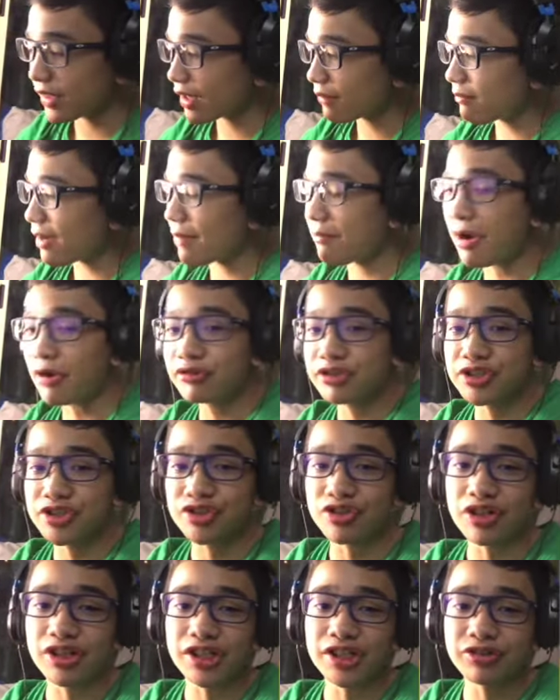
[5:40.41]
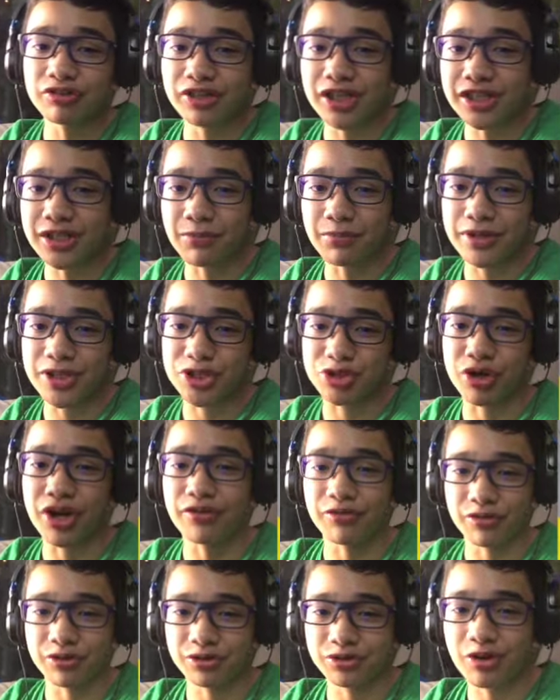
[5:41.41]
My mouth is starting to get a bit dry
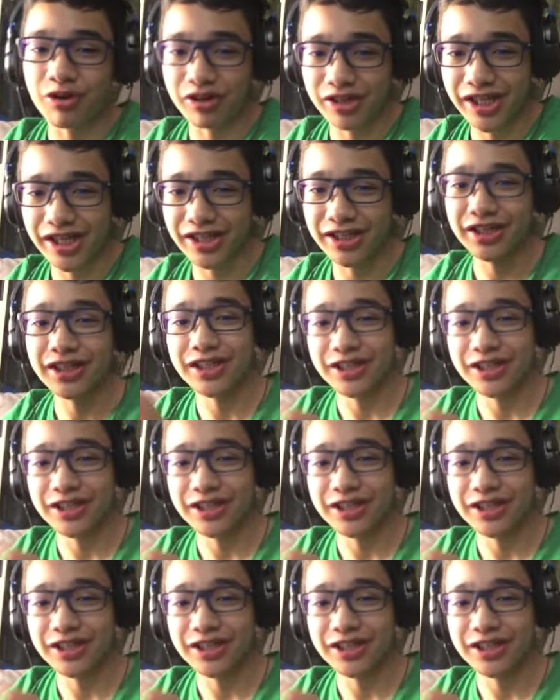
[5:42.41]
for talking